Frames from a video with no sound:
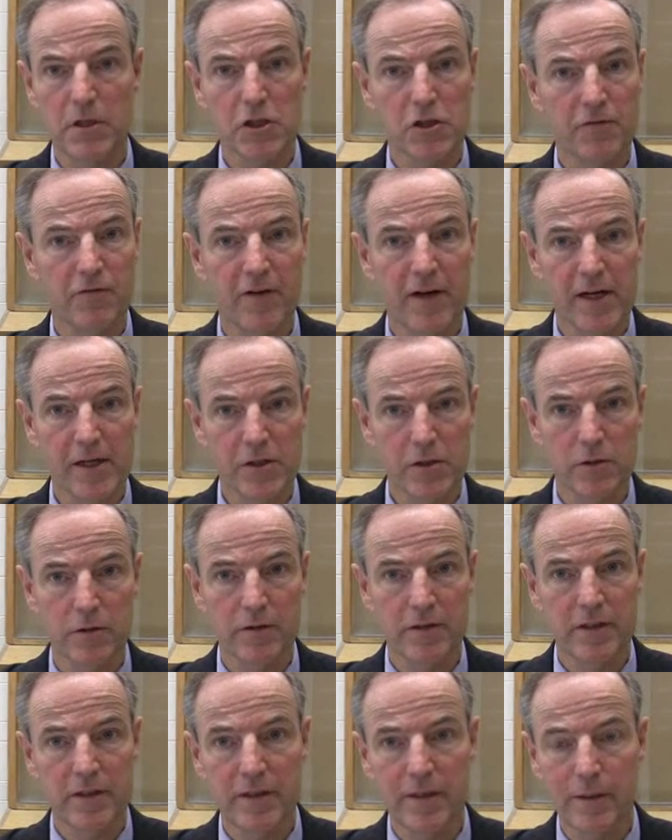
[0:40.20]
much
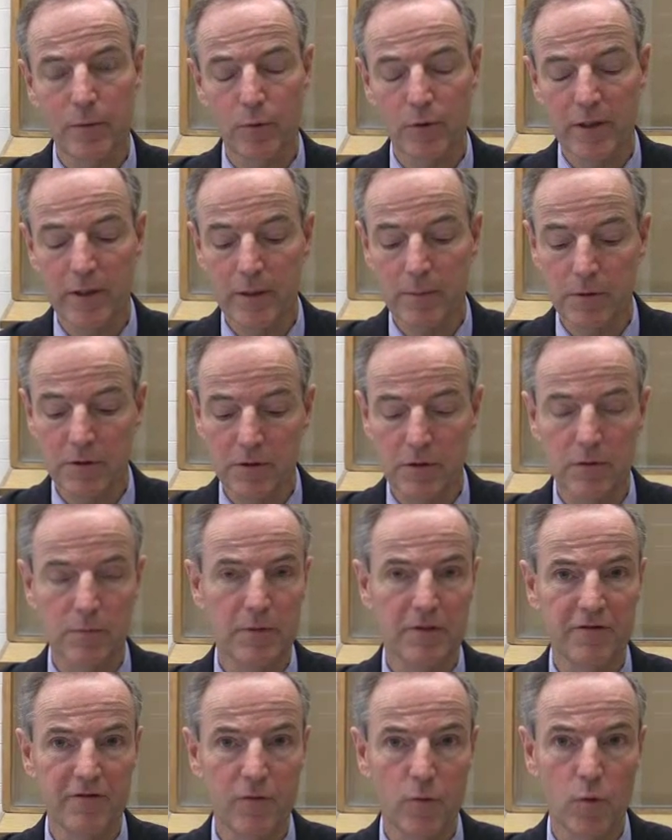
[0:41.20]
faster than they were able to
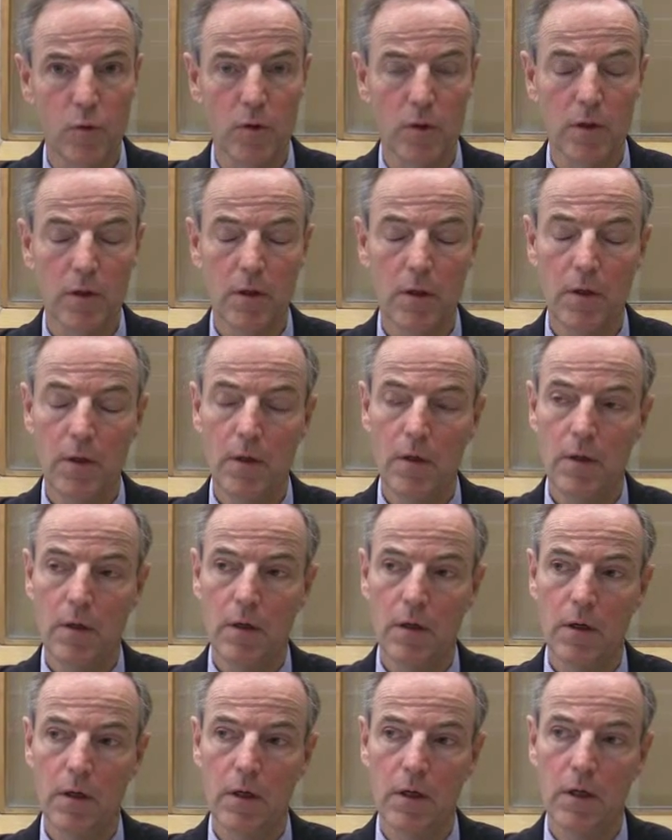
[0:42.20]
before. Mm-hmm.
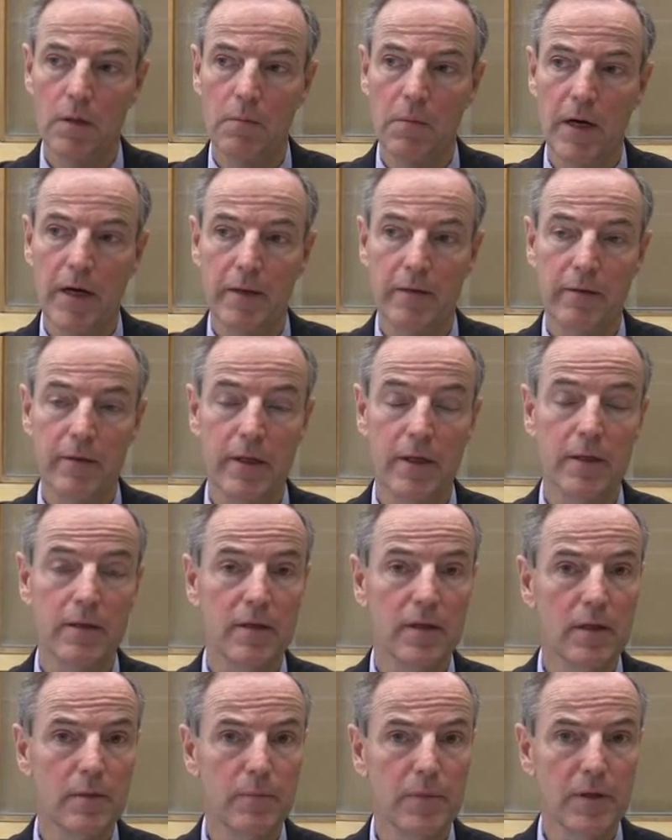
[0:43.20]
Um, I think
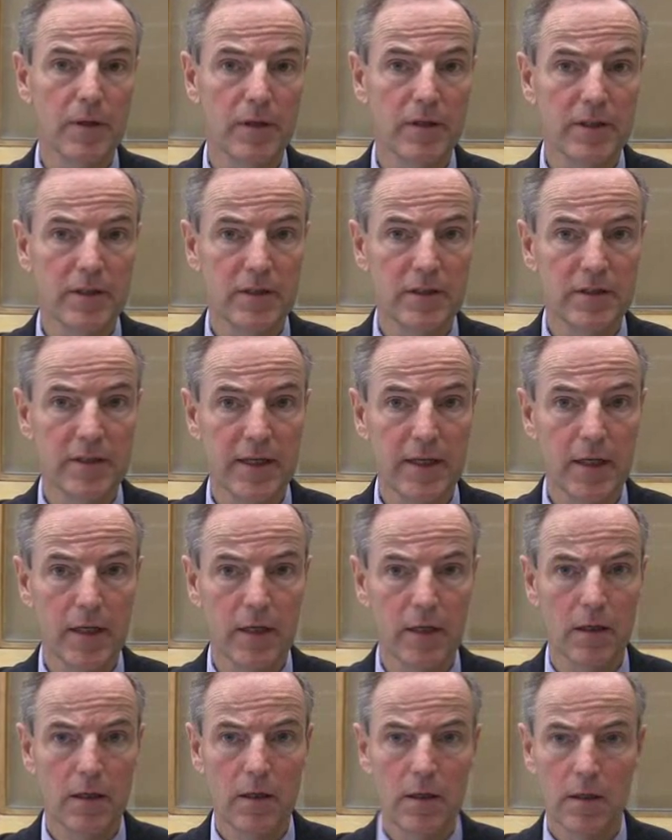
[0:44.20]
the ability to
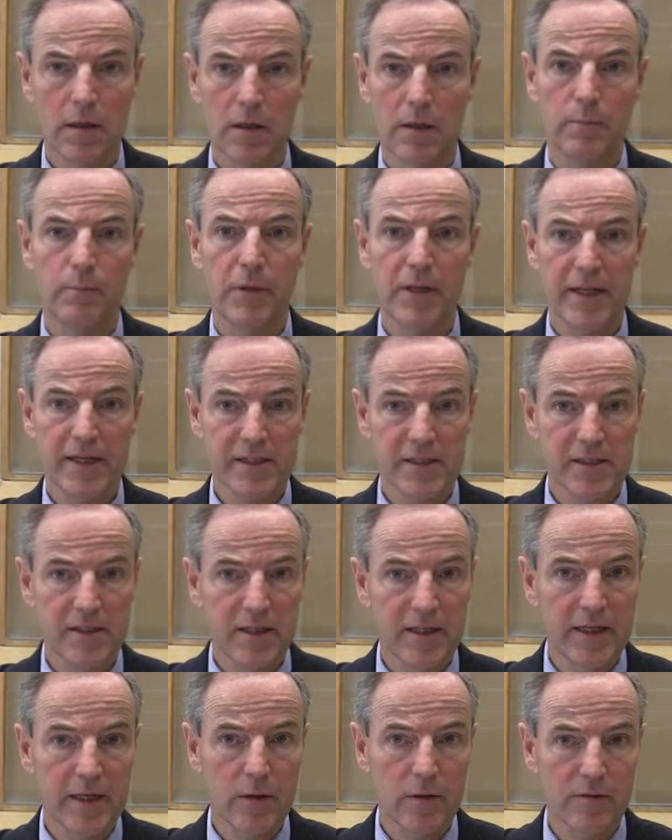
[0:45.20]
take
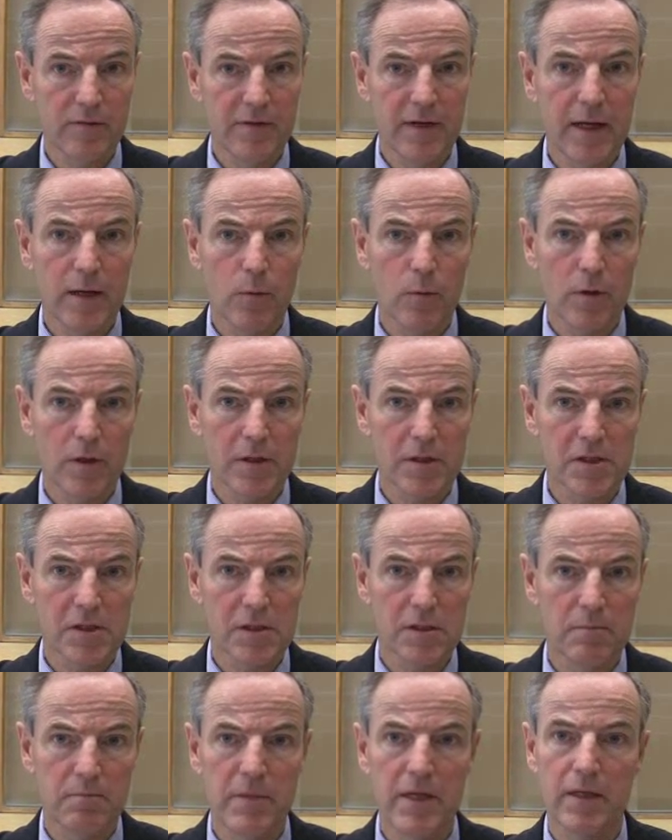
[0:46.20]
complexity out of
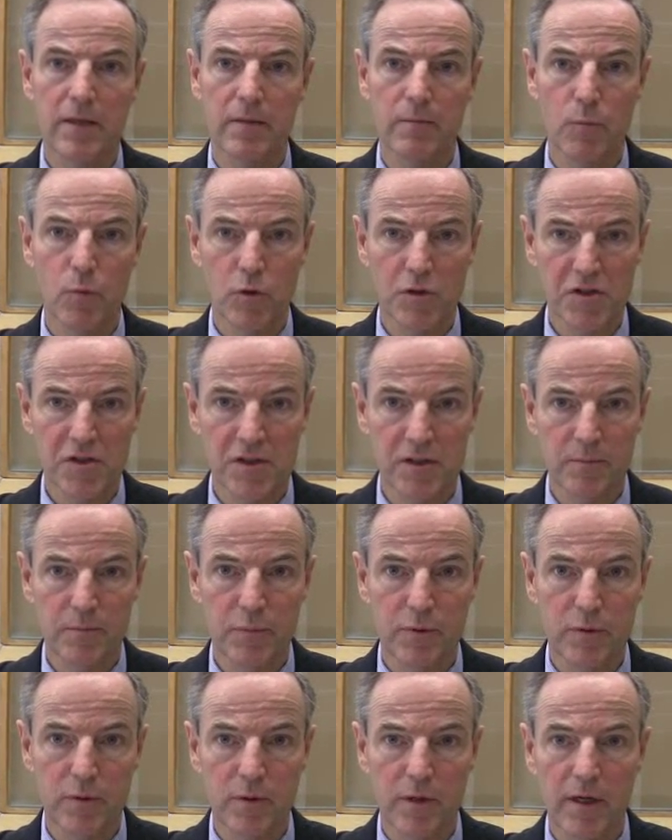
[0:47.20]
networks, make them more
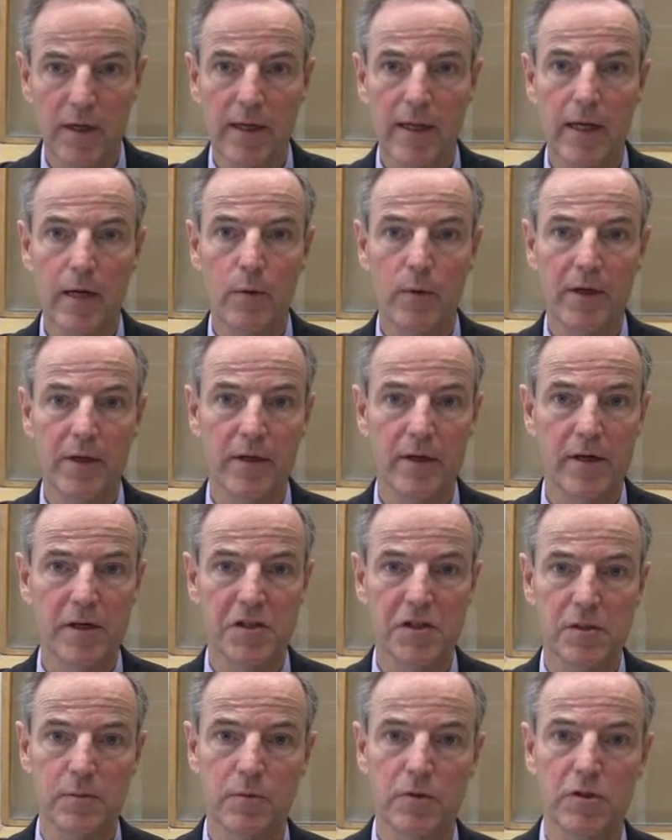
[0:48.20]
simple, allowing
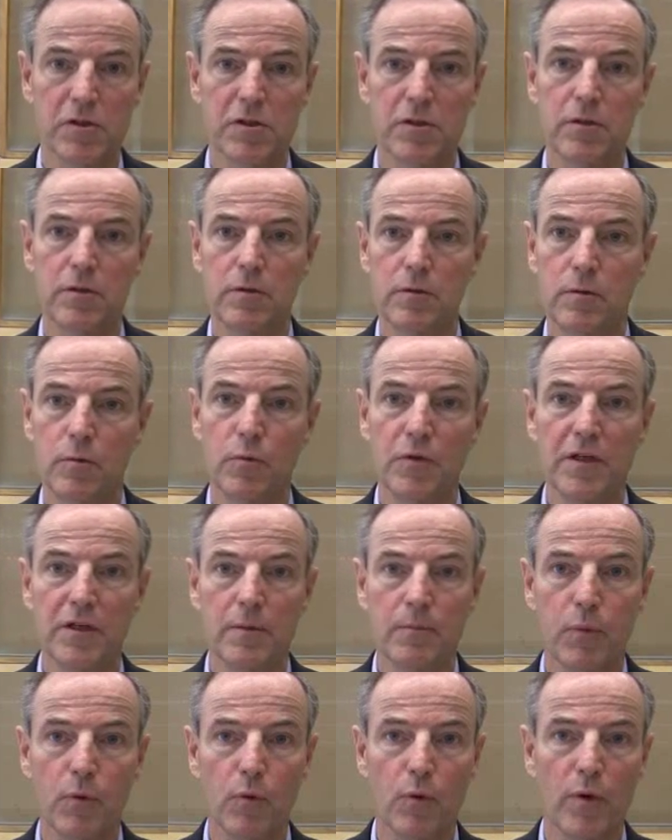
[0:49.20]
customers to
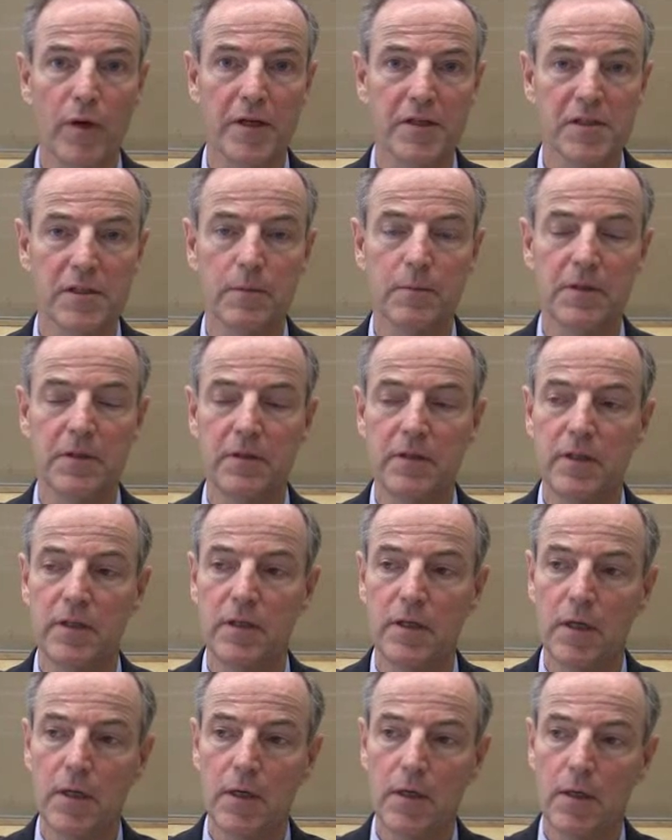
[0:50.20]
redeploy some of
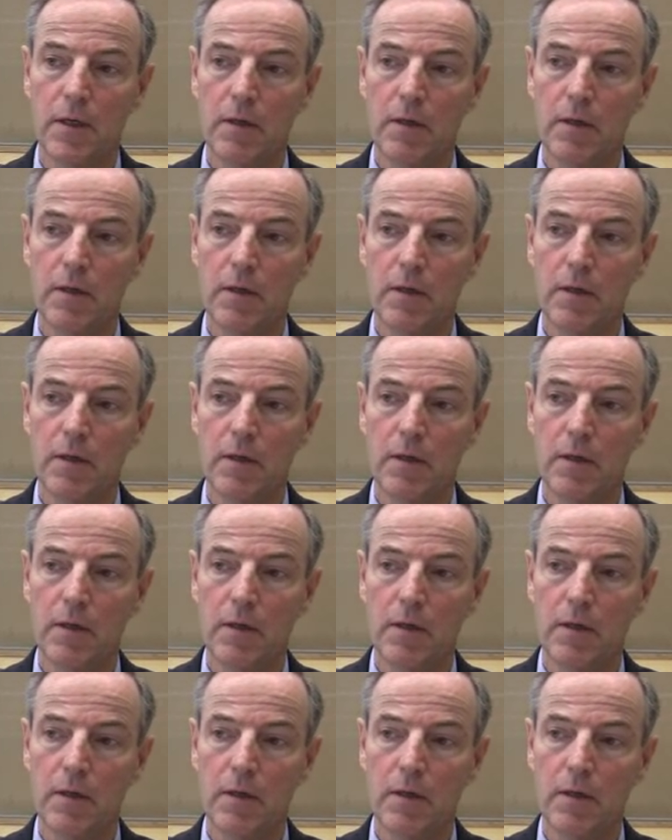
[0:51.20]
the